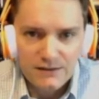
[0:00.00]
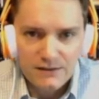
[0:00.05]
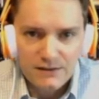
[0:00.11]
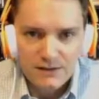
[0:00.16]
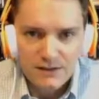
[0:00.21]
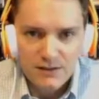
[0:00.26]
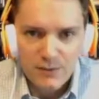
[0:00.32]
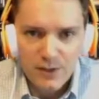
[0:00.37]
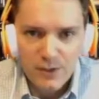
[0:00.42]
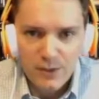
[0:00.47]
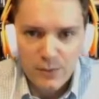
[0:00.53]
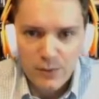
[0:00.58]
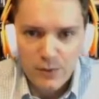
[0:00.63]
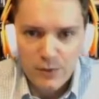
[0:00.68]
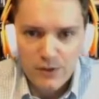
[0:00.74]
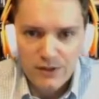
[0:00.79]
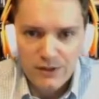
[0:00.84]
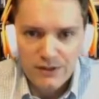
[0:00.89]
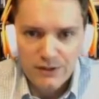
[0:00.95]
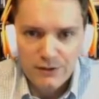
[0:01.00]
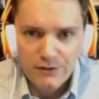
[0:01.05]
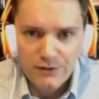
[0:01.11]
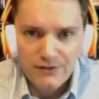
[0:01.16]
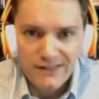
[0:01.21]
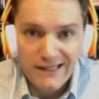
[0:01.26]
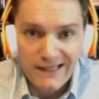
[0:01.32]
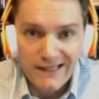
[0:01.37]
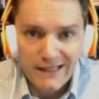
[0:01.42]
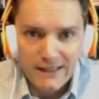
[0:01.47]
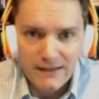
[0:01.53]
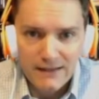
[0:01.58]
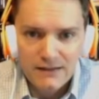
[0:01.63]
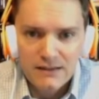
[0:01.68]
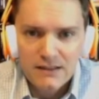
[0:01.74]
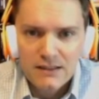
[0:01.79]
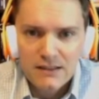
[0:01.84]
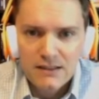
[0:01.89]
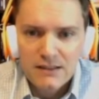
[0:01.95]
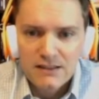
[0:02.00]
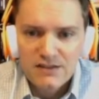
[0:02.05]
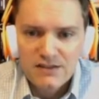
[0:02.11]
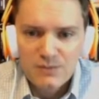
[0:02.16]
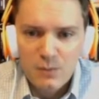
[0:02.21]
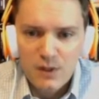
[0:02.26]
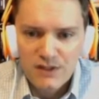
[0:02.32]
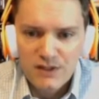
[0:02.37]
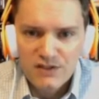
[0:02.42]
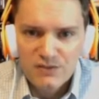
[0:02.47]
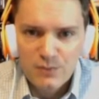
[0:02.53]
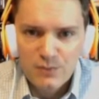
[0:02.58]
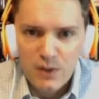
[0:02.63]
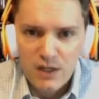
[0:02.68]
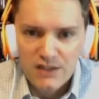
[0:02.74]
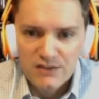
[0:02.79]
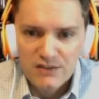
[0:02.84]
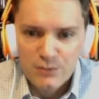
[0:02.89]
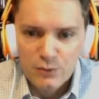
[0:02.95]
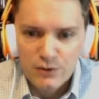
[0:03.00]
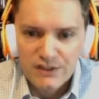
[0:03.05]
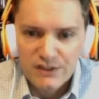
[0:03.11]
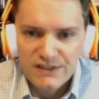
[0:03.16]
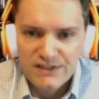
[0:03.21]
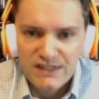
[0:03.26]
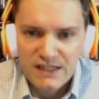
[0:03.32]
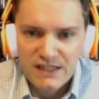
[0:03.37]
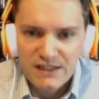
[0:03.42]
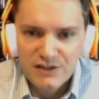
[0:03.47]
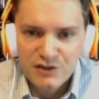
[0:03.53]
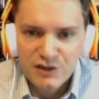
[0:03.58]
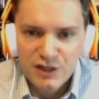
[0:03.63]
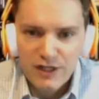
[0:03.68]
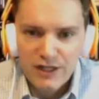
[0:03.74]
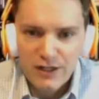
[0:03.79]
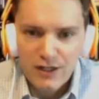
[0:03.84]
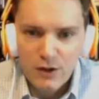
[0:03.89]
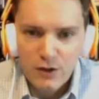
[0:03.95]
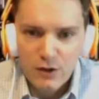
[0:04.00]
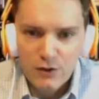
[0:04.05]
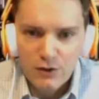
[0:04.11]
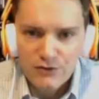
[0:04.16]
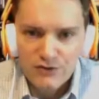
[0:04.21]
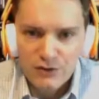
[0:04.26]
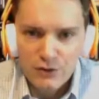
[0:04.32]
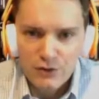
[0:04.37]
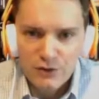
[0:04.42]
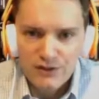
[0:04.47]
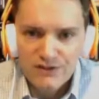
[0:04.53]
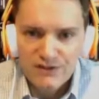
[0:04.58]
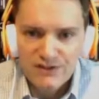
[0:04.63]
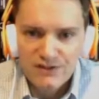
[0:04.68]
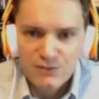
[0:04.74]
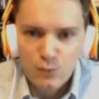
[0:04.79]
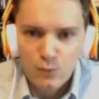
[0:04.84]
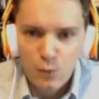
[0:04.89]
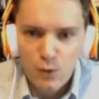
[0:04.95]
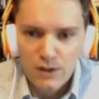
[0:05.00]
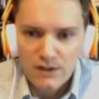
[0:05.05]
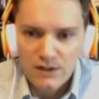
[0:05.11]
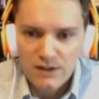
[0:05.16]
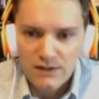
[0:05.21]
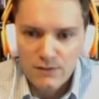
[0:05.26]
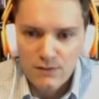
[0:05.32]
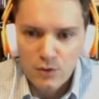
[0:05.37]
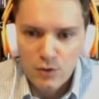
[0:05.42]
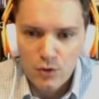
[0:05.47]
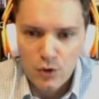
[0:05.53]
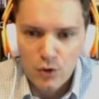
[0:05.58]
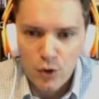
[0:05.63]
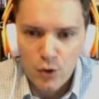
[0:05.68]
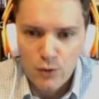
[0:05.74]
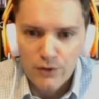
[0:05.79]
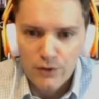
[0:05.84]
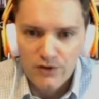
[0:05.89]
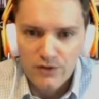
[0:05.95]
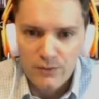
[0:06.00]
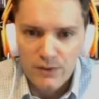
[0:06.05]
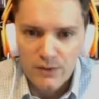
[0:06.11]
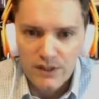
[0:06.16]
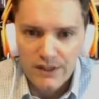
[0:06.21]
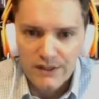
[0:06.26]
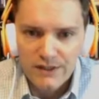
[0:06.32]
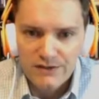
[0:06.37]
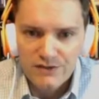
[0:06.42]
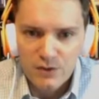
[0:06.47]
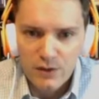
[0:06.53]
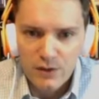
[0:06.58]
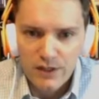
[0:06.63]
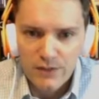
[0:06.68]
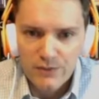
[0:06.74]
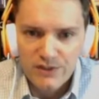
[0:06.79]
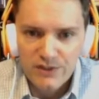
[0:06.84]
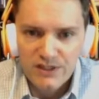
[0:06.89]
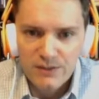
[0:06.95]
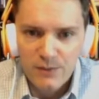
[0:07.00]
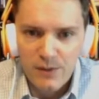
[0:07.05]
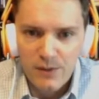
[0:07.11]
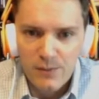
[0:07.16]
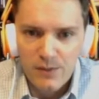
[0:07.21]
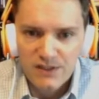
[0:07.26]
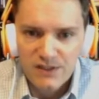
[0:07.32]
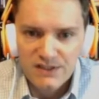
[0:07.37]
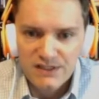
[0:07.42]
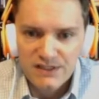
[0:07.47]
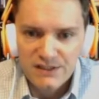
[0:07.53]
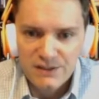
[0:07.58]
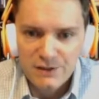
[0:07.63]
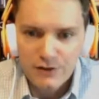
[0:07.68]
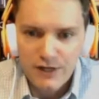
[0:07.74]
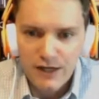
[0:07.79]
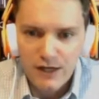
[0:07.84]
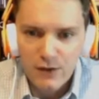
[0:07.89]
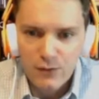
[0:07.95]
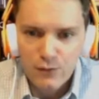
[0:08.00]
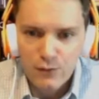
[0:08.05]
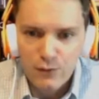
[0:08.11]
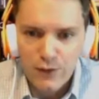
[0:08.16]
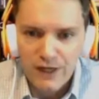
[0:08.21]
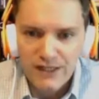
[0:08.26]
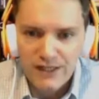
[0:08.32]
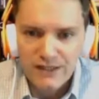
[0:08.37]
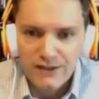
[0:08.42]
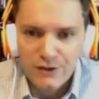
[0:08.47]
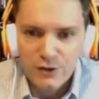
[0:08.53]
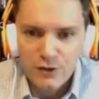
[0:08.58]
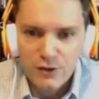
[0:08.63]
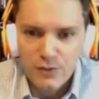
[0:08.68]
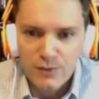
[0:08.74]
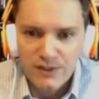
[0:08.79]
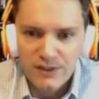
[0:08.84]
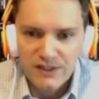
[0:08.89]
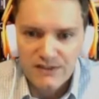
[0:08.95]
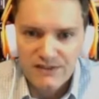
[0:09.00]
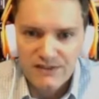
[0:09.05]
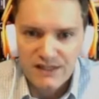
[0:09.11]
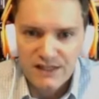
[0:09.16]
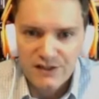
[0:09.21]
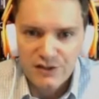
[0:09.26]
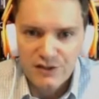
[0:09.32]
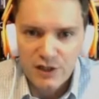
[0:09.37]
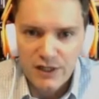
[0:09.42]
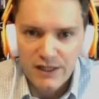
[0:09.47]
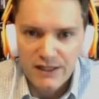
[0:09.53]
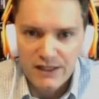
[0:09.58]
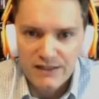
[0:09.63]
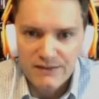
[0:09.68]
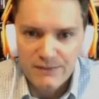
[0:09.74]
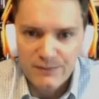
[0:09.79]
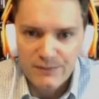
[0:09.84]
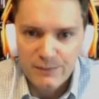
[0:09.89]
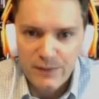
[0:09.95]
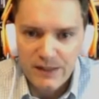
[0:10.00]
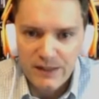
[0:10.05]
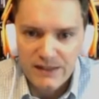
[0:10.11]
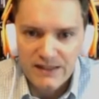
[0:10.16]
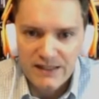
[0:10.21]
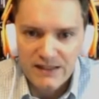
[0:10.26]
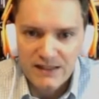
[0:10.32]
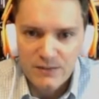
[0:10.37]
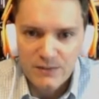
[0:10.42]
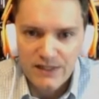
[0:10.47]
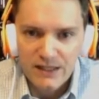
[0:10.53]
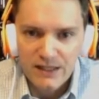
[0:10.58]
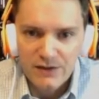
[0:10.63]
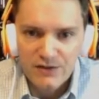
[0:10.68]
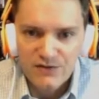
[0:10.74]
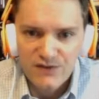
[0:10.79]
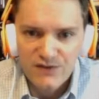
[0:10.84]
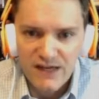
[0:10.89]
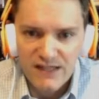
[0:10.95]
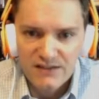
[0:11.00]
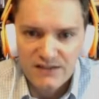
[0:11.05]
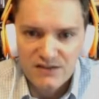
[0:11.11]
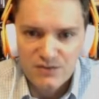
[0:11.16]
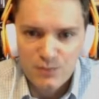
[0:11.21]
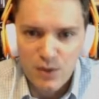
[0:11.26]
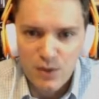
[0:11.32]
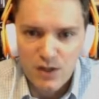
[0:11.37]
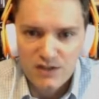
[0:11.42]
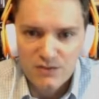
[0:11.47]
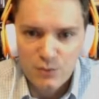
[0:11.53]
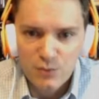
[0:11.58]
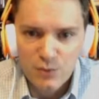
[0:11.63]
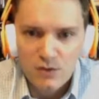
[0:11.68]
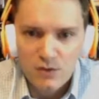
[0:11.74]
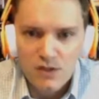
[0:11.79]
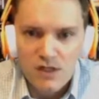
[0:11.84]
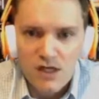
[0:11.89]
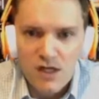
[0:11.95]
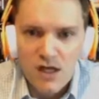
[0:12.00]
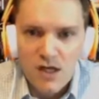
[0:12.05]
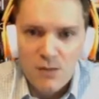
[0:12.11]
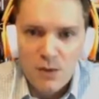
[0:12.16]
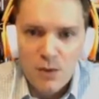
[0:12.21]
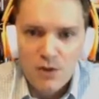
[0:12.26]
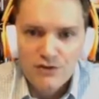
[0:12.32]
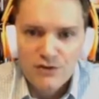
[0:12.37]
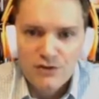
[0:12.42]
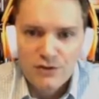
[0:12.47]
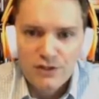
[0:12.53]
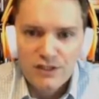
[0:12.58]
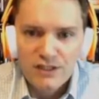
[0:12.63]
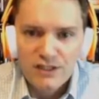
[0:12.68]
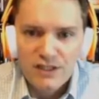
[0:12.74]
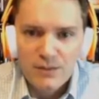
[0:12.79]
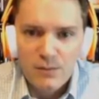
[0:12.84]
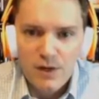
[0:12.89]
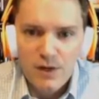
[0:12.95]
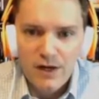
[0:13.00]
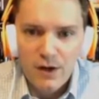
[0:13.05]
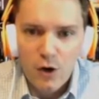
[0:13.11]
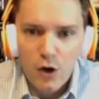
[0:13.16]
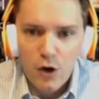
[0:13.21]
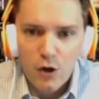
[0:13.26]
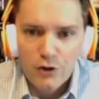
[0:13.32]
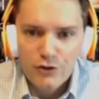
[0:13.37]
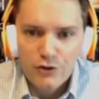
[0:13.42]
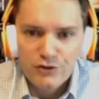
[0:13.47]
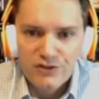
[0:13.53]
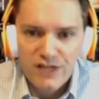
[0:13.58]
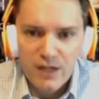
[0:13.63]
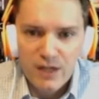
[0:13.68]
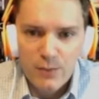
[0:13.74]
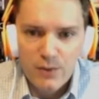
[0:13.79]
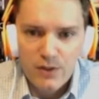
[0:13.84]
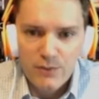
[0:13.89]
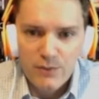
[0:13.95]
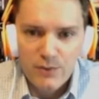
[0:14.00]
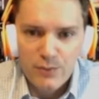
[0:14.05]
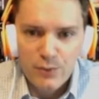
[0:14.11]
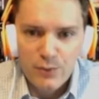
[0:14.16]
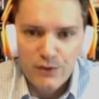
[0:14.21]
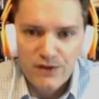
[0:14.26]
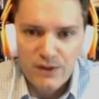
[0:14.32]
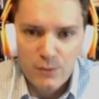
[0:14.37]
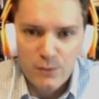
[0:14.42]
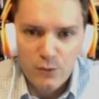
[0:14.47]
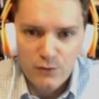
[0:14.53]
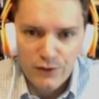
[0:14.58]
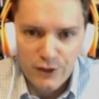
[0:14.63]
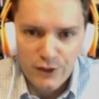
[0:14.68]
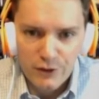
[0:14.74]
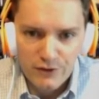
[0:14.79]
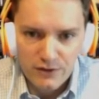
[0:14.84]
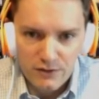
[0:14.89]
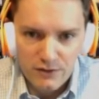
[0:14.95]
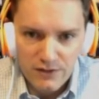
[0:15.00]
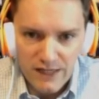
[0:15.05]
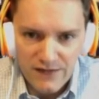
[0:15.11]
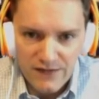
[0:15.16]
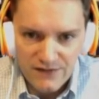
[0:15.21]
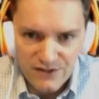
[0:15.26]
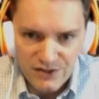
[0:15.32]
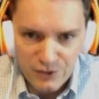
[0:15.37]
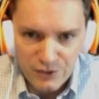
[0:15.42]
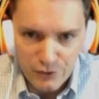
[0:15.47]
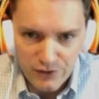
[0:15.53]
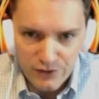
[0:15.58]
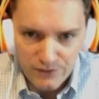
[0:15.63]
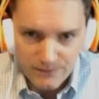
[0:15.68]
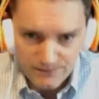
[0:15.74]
my opponent here, Dan, as much as possible. He's got a giant also. His is 1 level lower than mine, so I am going to get my musketeer out, ready to go up against that giant and take him down as fast as possible. I'm also going to get my archers out, but I'm going to put them over here on the left so that